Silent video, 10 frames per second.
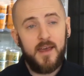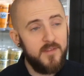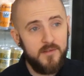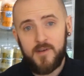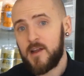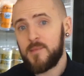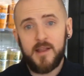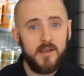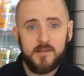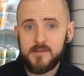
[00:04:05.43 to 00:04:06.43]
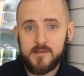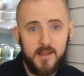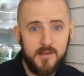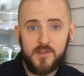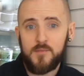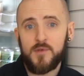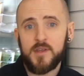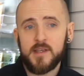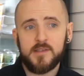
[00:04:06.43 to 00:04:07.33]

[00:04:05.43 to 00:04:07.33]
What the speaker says: the environment, and communities.